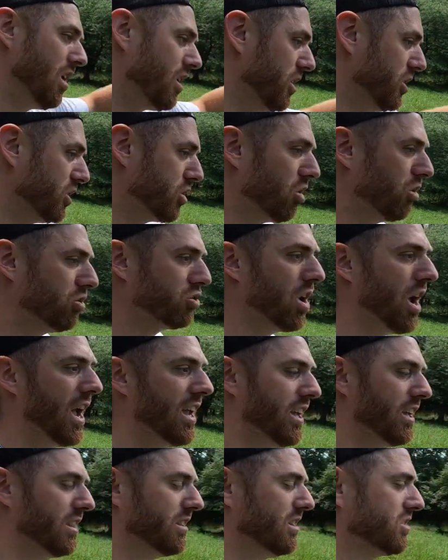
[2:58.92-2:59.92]
Gonna try
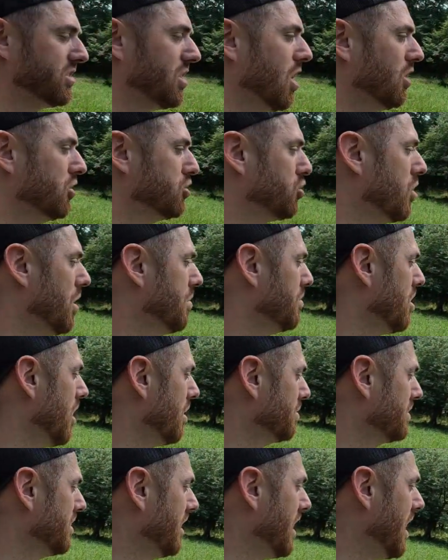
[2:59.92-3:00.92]
and get this all trimmed
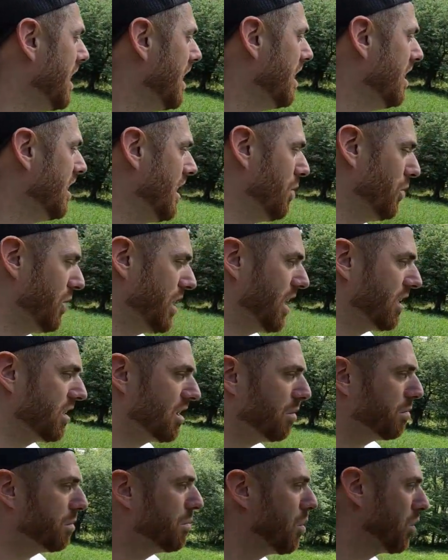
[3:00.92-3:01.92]
up today, and we got a
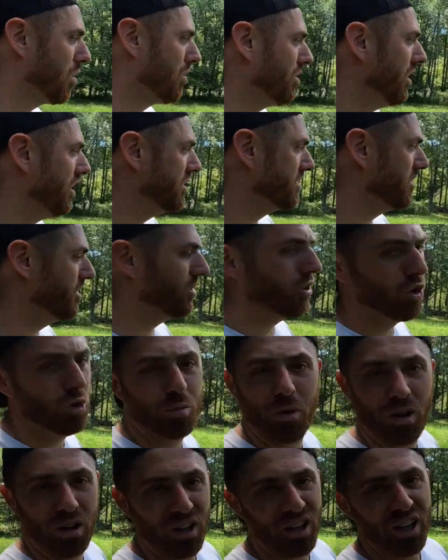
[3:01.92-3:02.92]
couple more things to do,
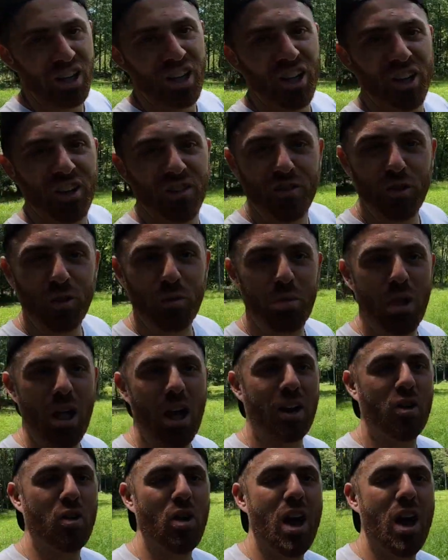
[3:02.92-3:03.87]
but Food Plot